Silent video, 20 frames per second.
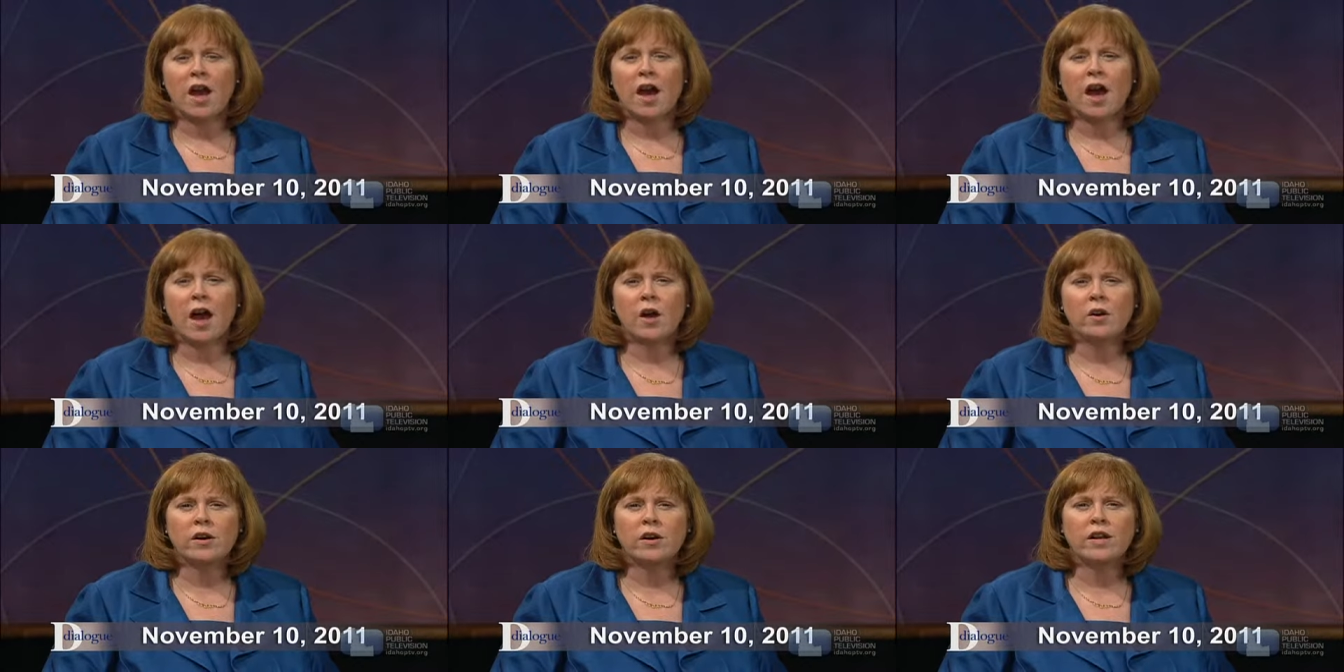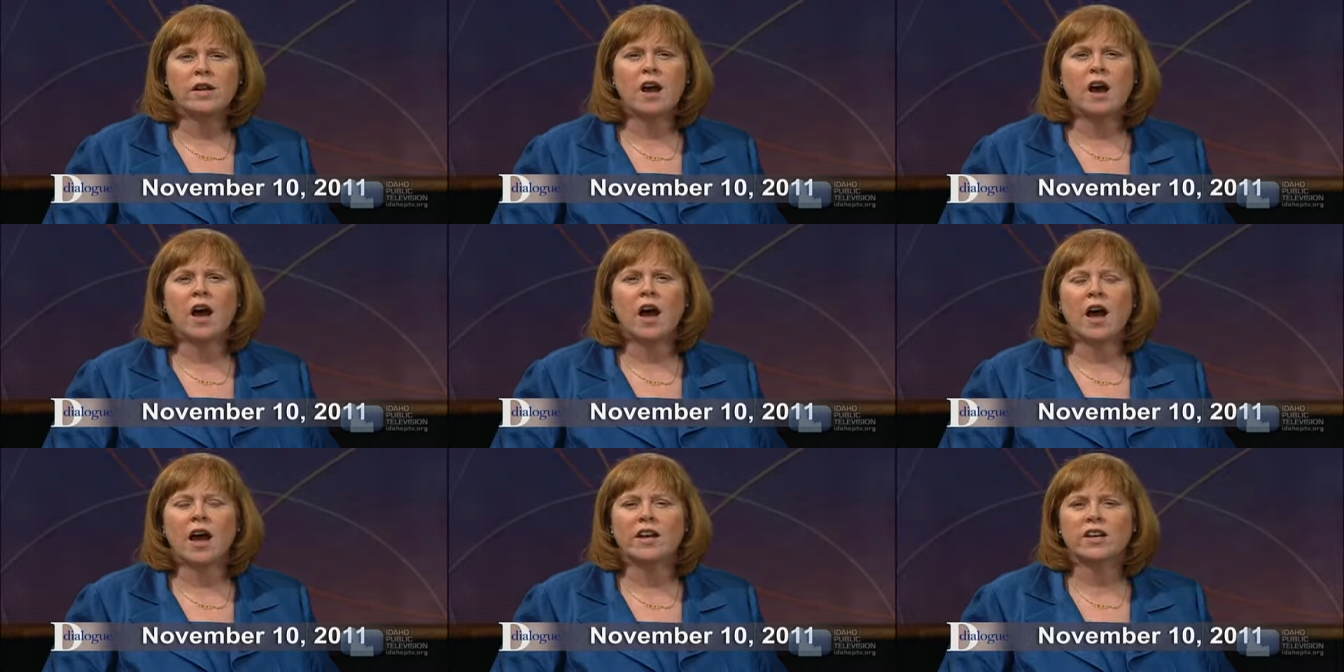How did he
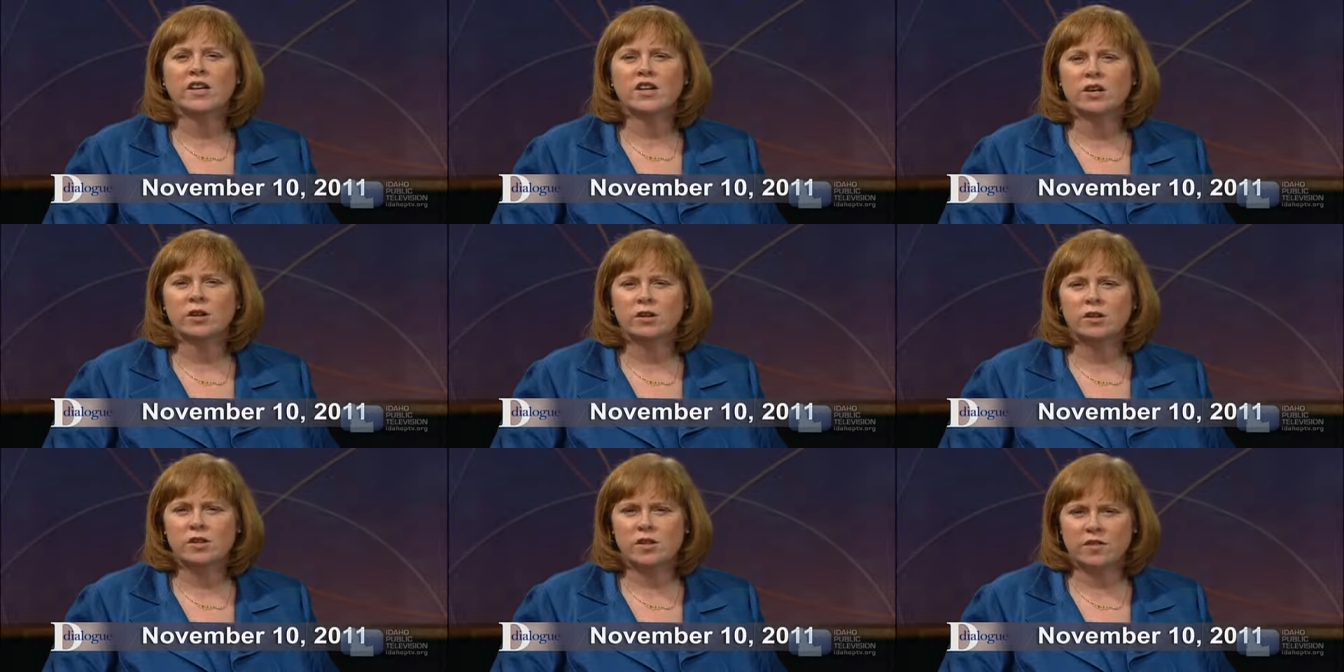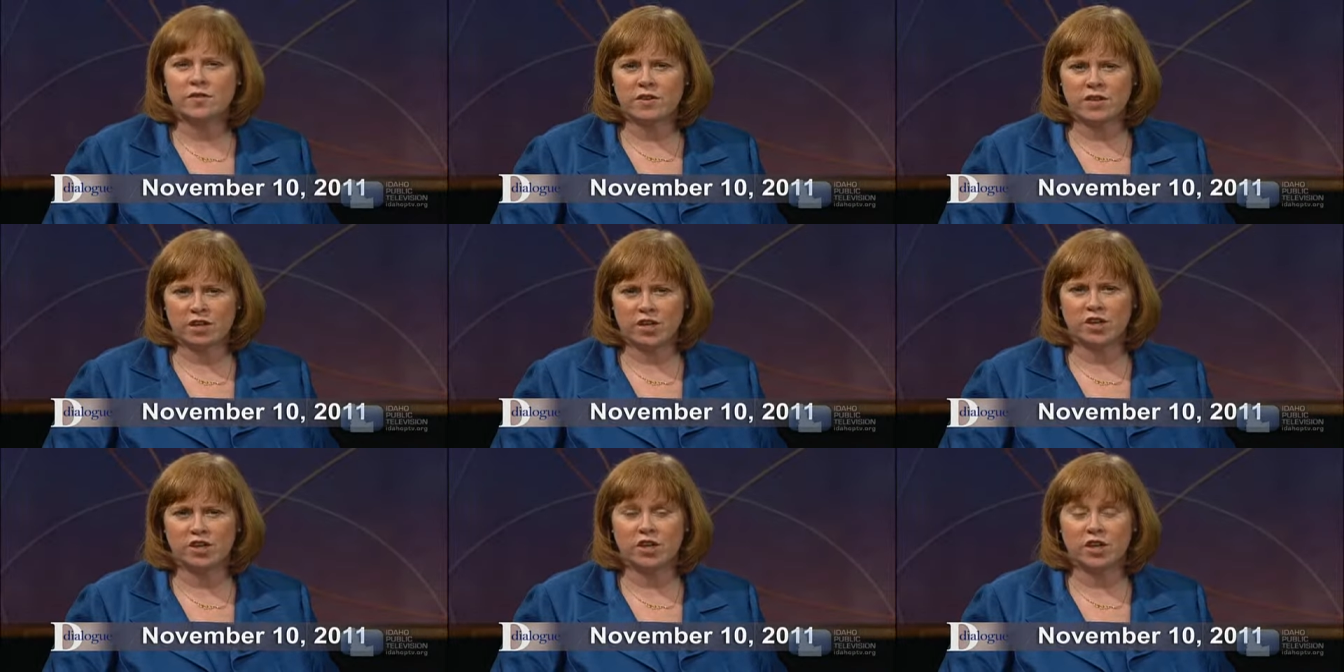hide years of
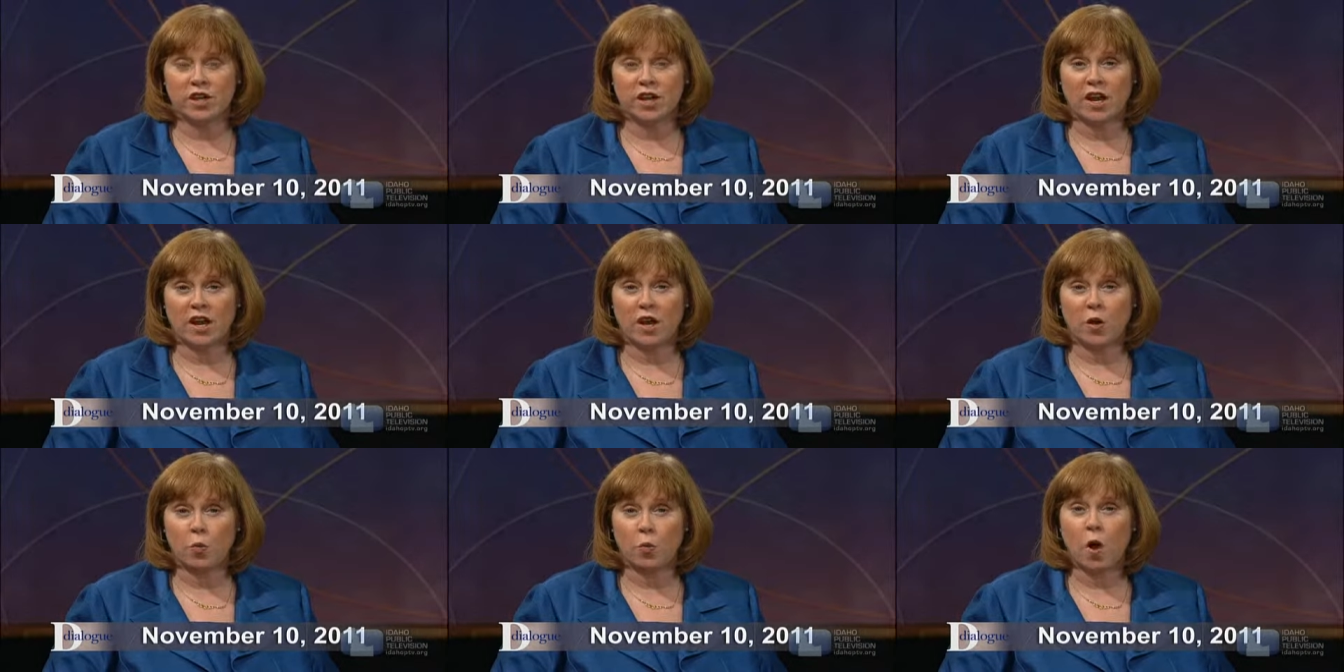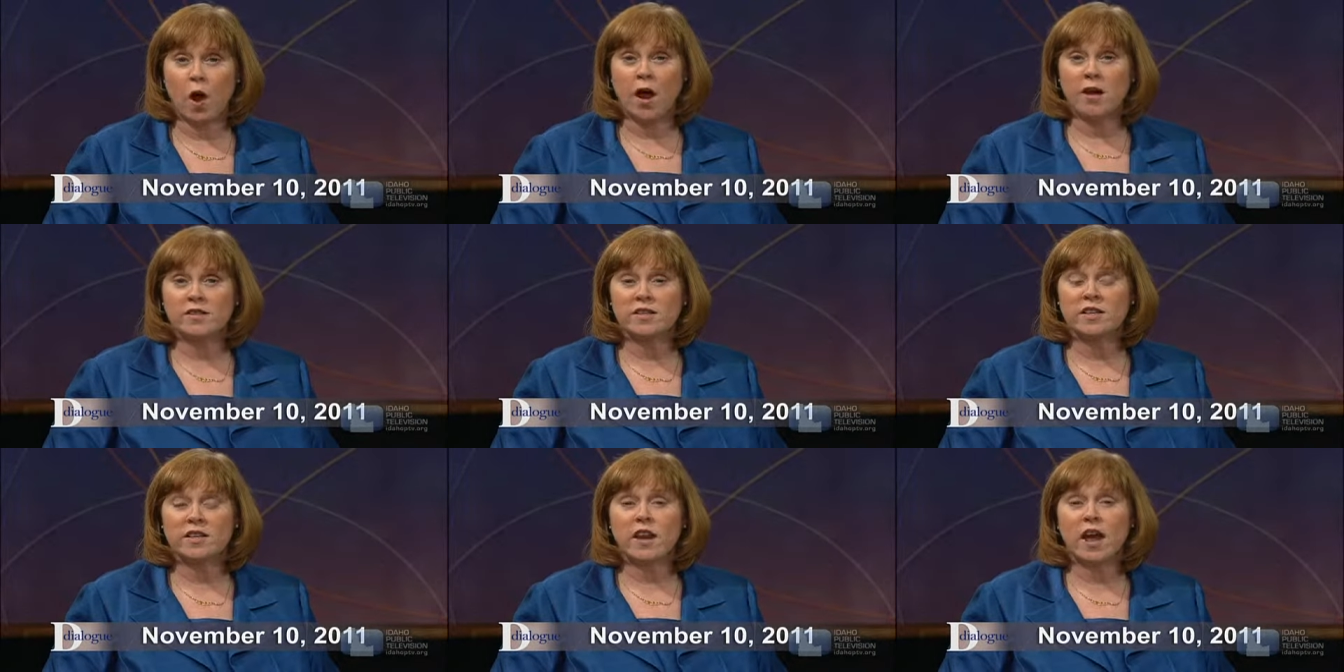addiction and why
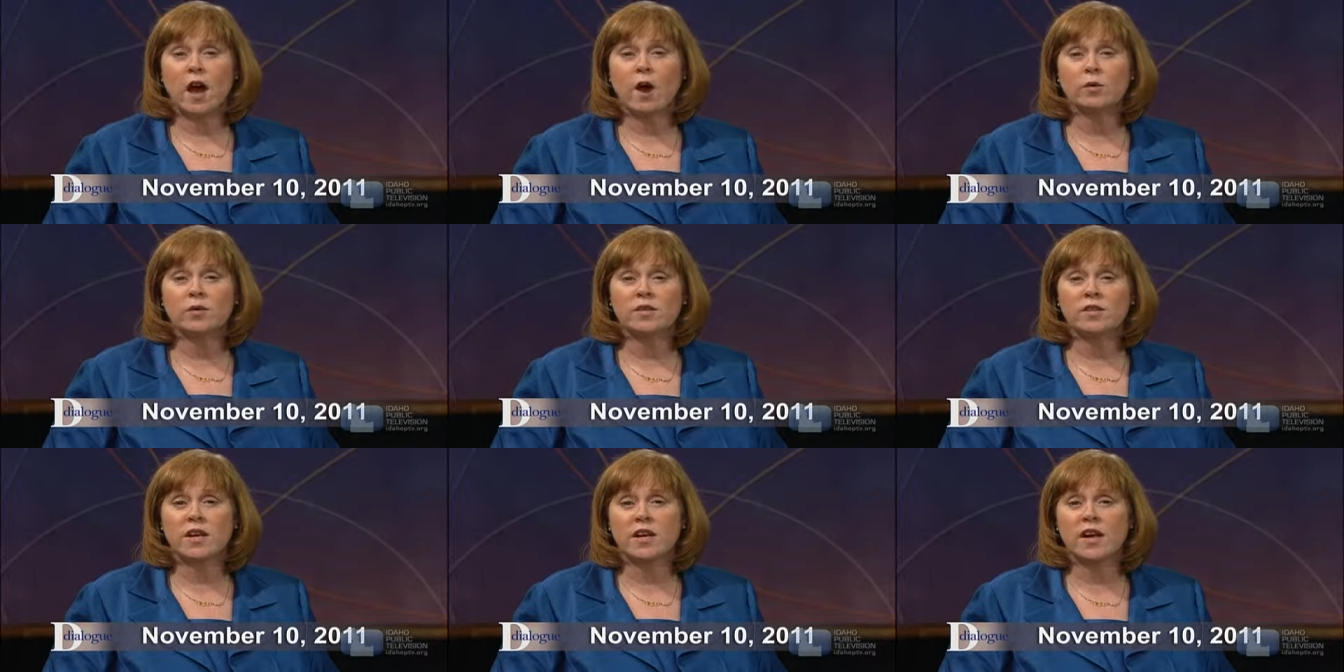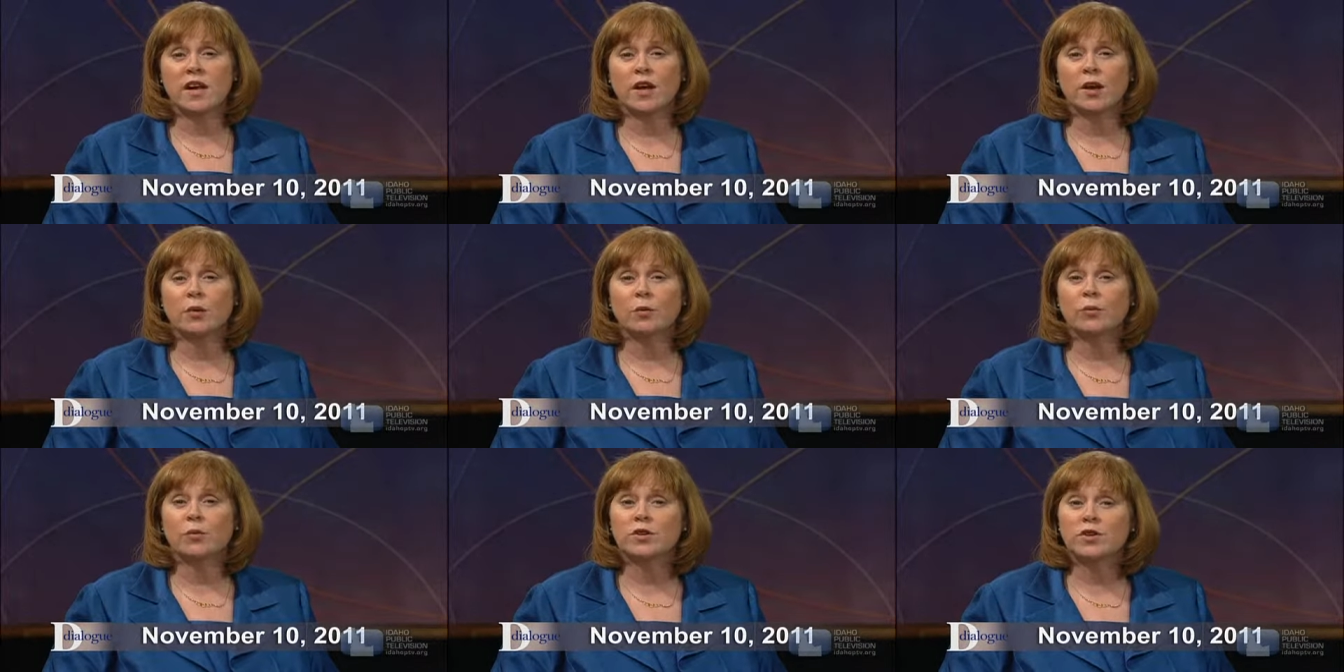is he now
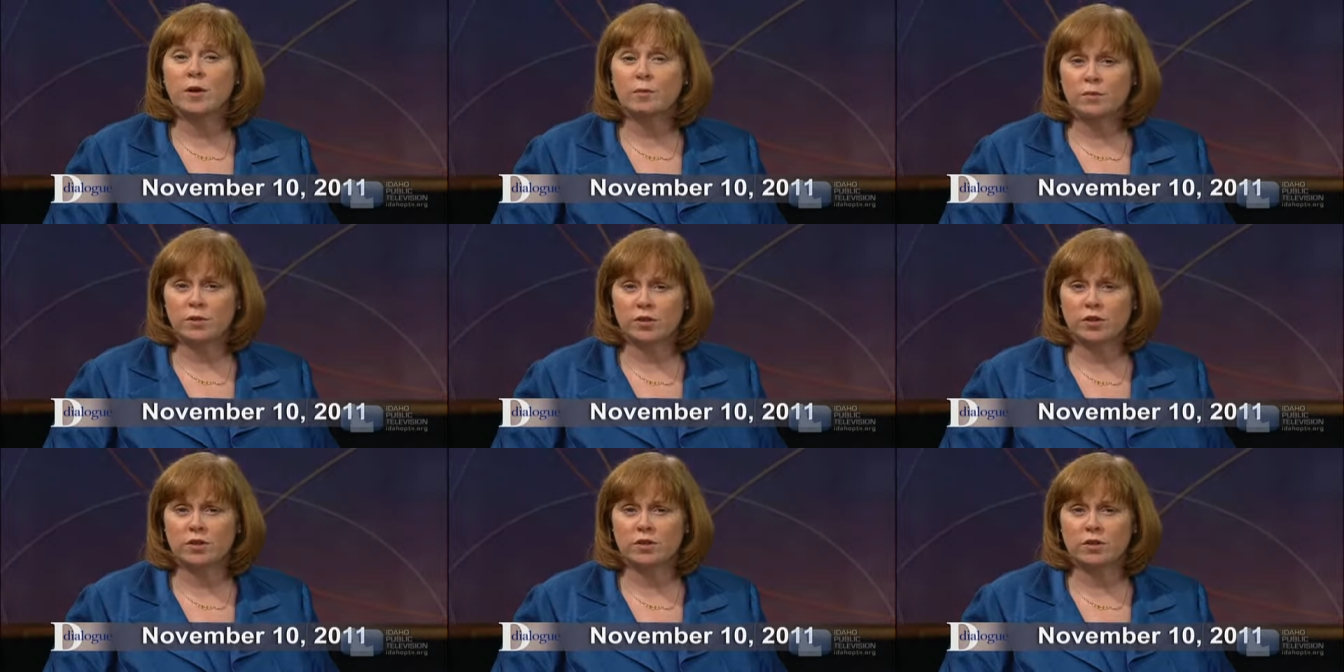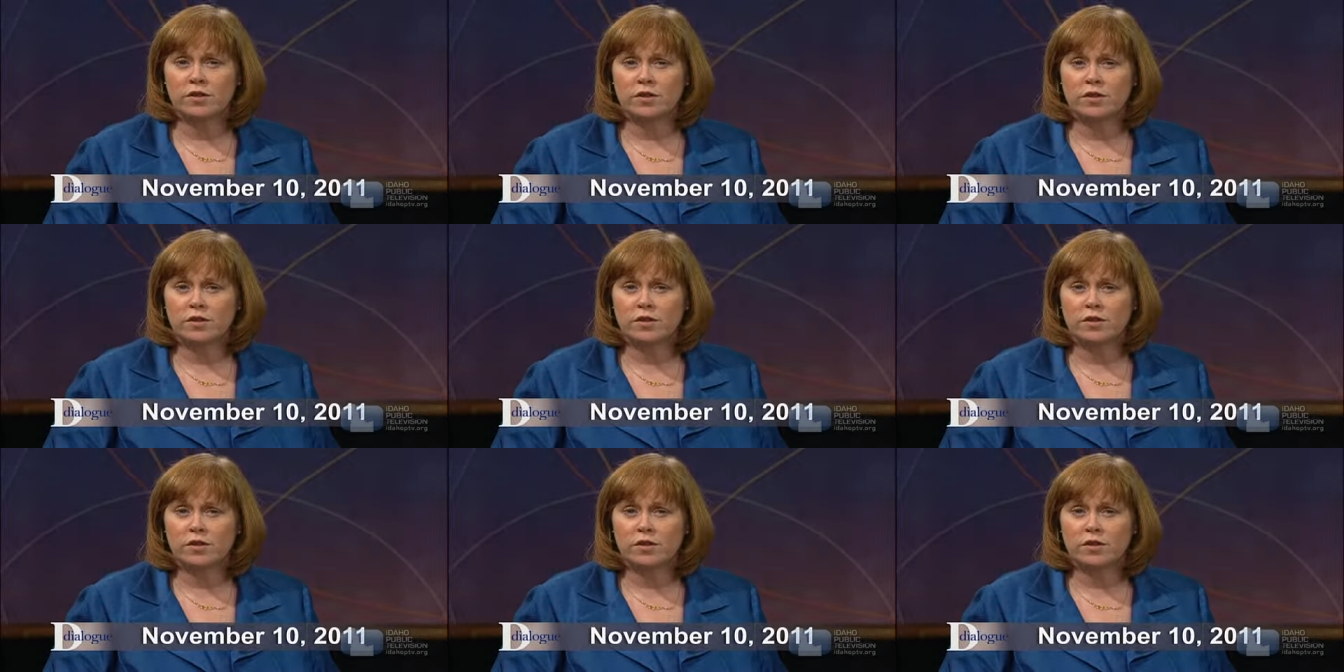seeking redemption?